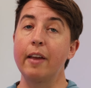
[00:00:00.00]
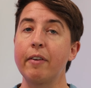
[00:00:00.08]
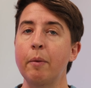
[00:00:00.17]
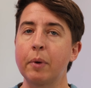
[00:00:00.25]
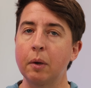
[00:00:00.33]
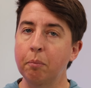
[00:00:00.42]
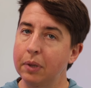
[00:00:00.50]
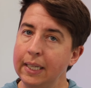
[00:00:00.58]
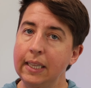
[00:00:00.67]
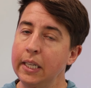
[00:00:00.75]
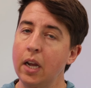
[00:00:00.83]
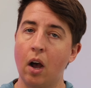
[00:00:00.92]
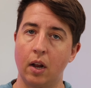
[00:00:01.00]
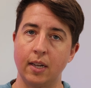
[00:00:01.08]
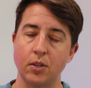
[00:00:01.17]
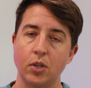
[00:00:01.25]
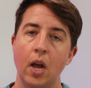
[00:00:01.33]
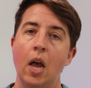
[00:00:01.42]
If I'm completely
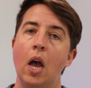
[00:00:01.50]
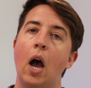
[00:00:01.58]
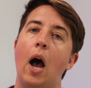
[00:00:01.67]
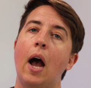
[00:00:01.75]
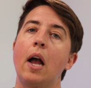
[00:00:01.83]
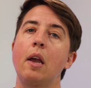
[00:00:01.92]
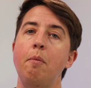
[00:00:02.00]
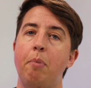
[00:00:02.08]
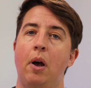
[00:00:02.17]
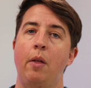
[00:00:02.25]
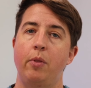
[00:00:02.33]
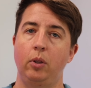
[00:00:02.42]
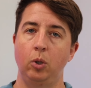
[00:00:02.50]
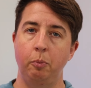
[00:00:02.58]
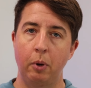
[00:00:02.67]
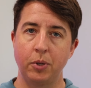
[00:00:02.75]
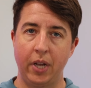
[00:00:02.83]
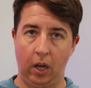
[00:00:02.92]
honest, I bought the
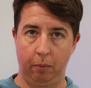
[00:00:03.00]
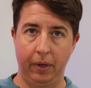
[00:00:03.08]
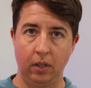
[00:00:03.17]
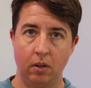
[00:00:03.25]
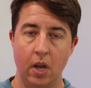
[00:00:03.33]
Lumos helmet